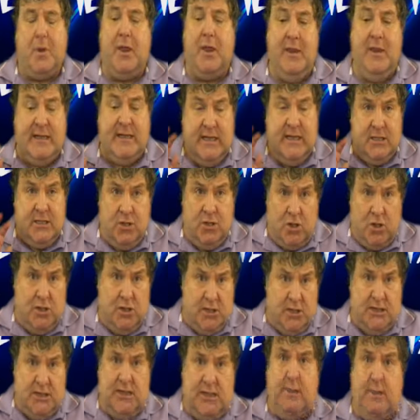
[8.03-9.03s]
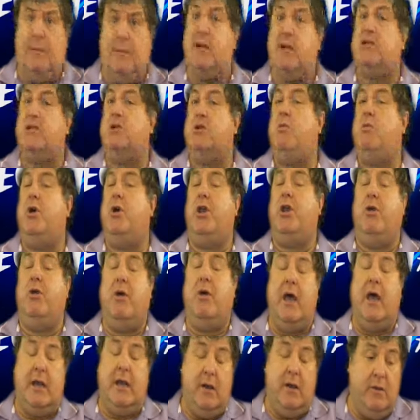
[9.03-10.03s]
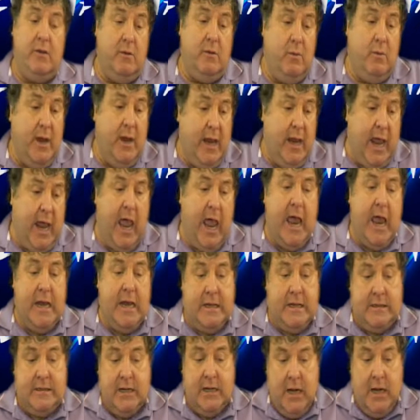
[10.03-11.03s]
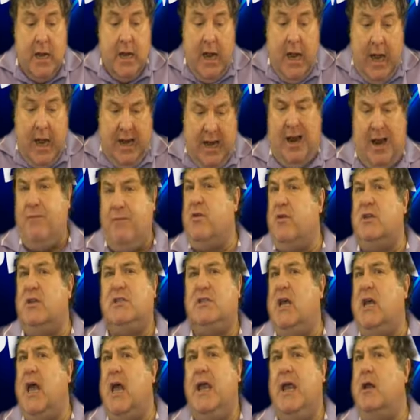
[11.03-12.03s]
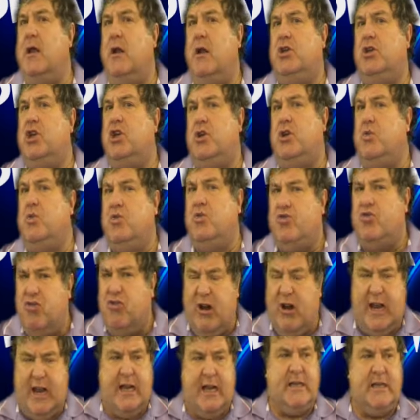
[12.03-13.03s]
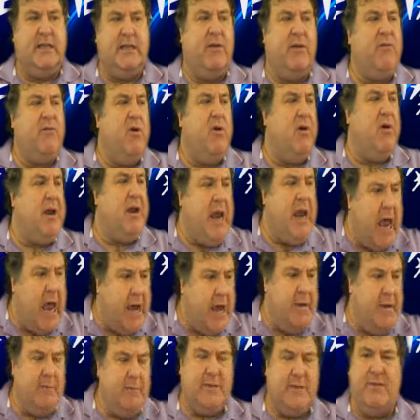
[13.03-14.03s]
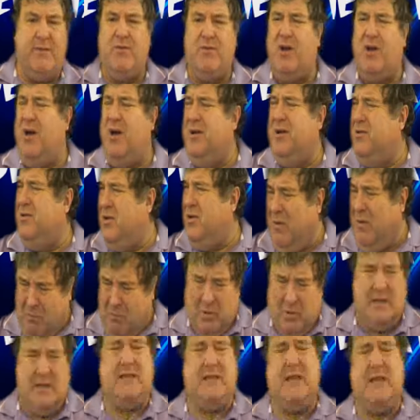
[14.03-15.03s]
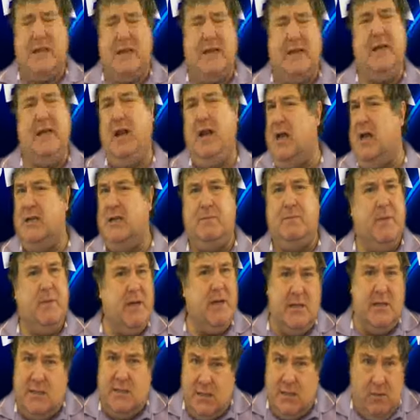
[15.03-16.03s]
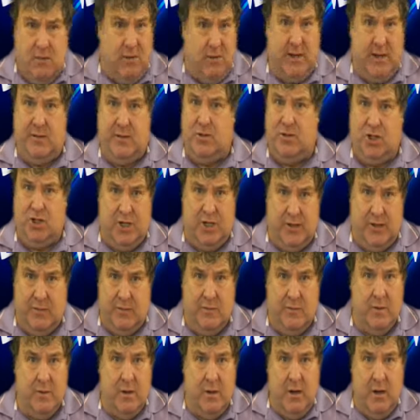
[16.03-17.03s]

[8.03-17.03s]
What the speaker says: This is not dissimilar to what you had at the weekend. And I've got psychological tricks, I've got games, I've got not particularly nice person around you.